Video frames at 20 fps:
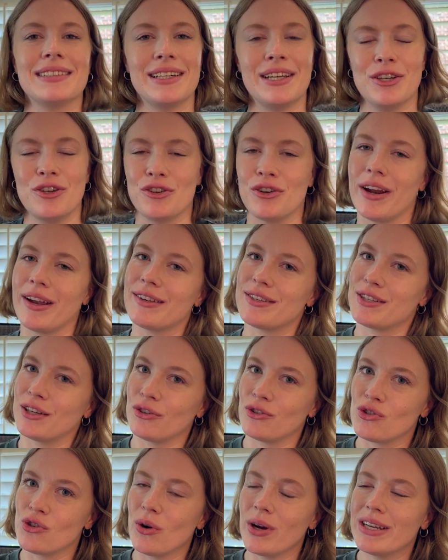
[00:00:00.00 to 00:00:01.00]
interesting
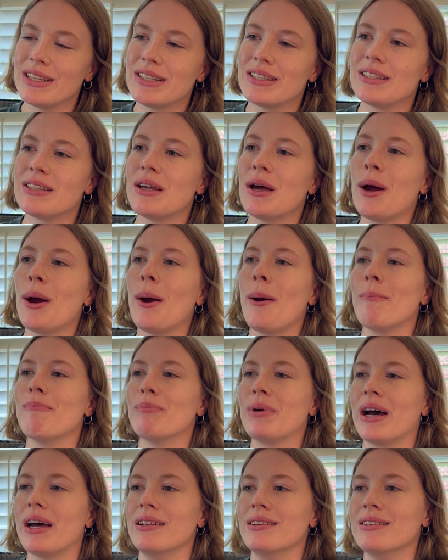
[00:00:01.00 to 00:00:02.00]
choice,
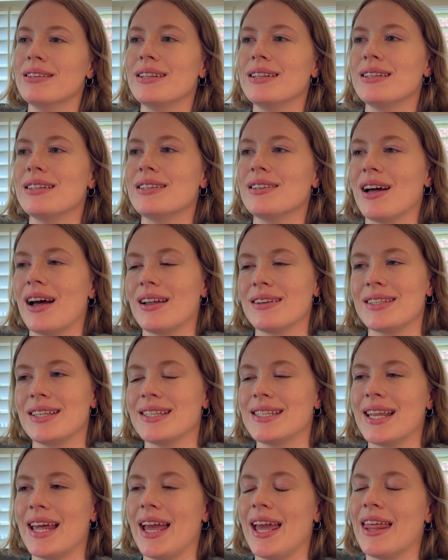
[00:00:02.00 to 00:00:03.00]
but not to
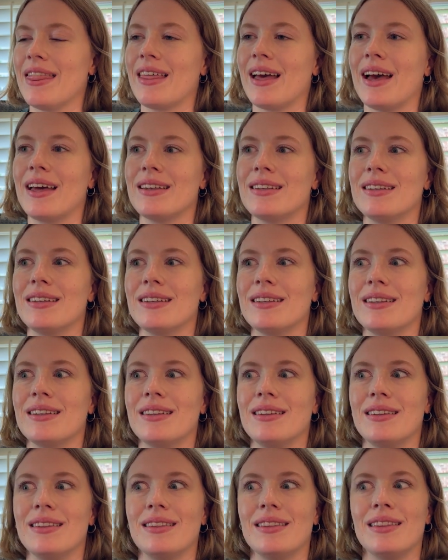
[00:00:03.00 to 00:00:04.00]
say that
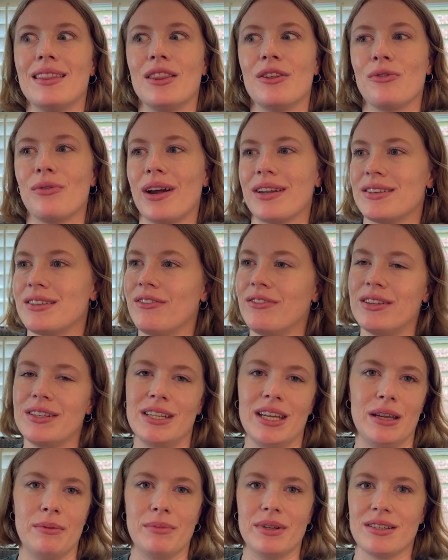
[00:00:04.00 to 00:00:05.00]
the rest of the
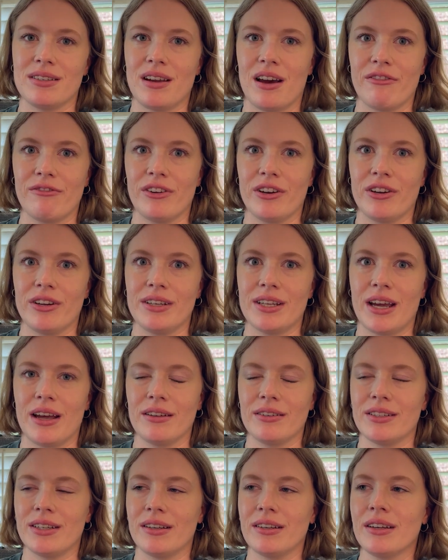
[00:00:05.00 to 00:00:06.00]
team is not very
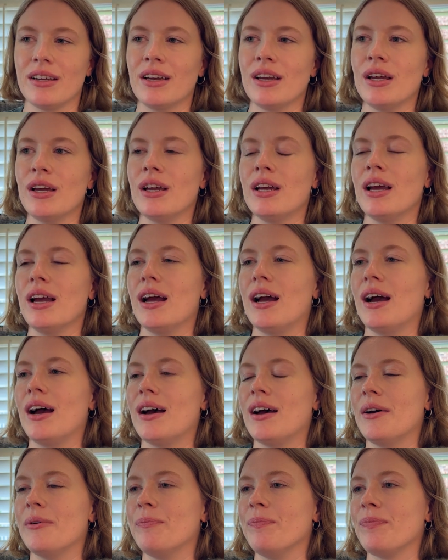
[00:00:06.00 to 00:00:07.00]
talented.
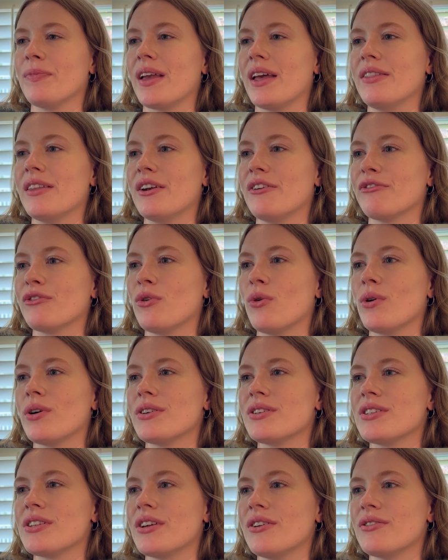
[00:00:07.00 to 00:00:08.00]
And then, of
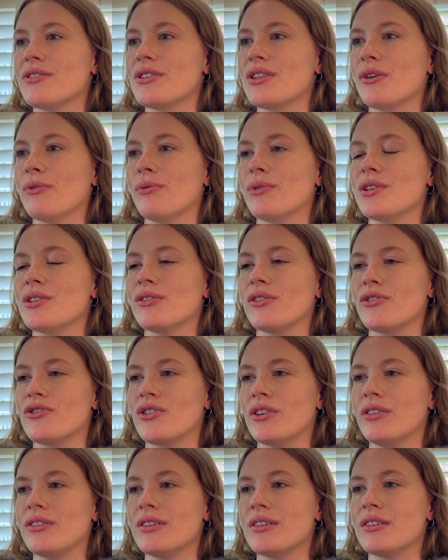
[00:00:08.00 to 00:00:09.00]
course, there's the
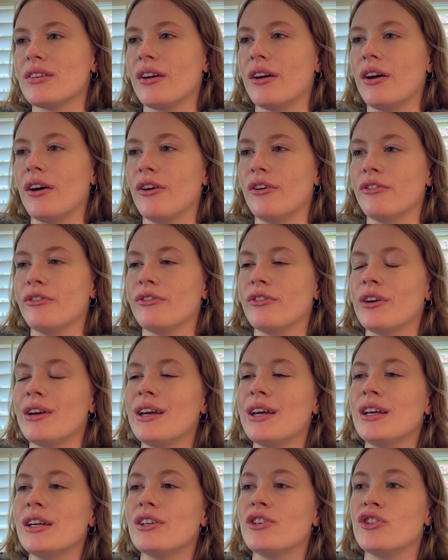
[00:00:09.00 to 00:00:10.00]
resurgence of
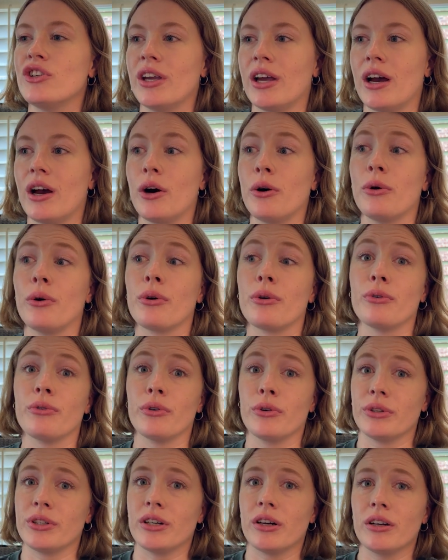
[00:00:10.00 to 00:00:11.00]
Xiao
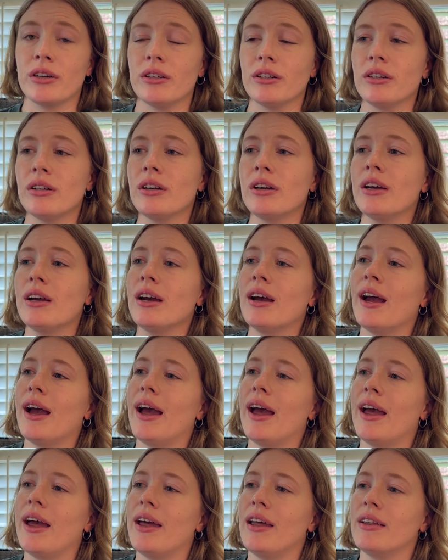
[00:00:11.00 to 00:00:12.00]
Ruotong
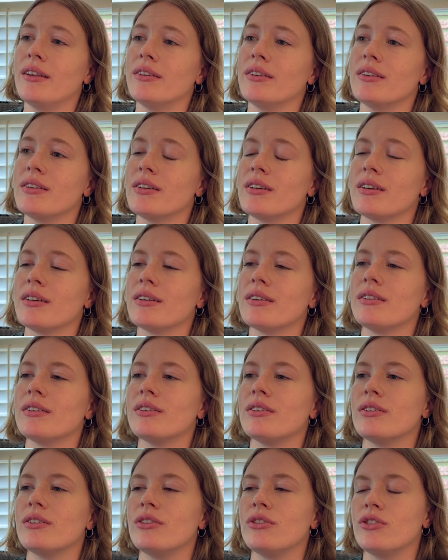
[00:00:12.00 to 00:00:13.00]
and
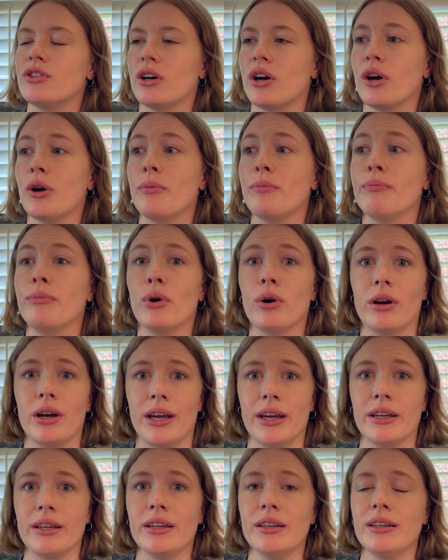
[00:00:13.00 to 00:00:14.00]
Zhang
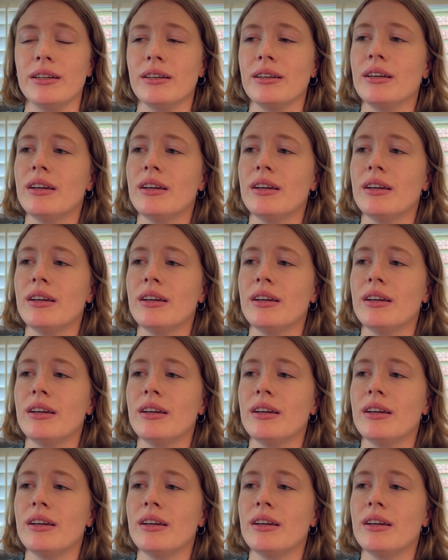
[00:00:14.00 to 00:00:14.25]
Boheng,